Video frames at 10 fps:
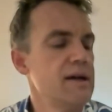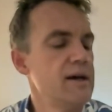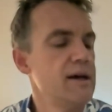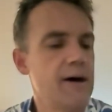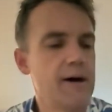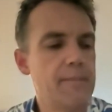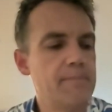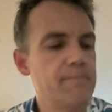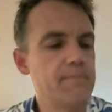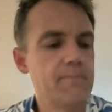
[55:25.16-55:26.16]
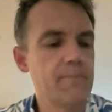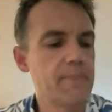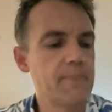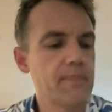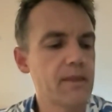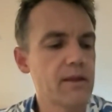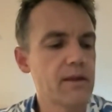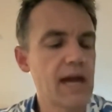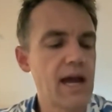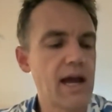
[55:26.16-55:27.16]
um
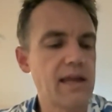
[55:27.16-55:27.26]
yeah,